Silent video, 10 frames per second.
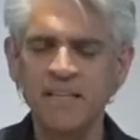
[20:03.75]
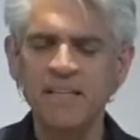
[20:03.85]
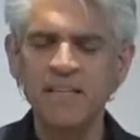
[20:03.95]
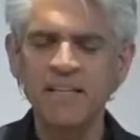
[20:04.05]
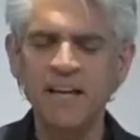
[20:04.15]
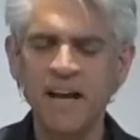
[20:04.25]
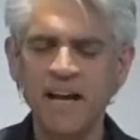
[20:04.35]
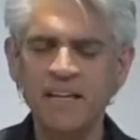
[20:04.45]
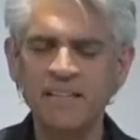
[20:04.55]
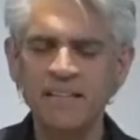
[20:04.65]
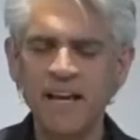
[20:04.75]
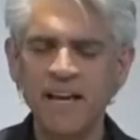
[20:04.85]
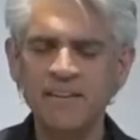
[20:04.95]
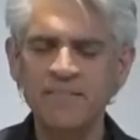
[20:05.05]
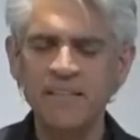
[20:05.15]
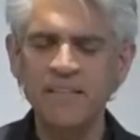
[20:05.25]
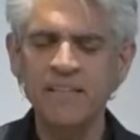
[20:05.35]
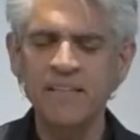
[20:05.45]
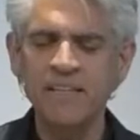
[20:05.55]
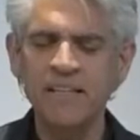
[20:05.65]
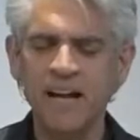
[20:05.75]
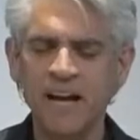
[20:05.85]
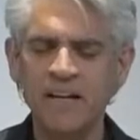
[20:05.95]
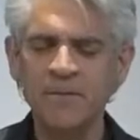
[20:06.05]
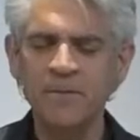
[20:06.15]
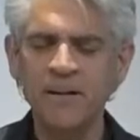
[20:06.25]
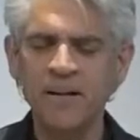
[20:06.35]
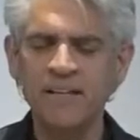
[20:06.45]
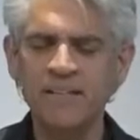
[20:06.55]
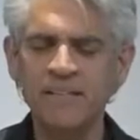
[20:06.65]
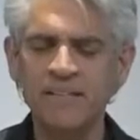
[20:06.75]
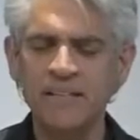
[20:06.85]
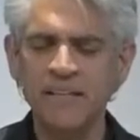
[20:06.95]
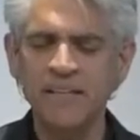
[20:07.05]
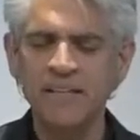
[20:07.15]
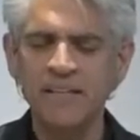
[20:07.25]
In thee I dive, in thee I rise.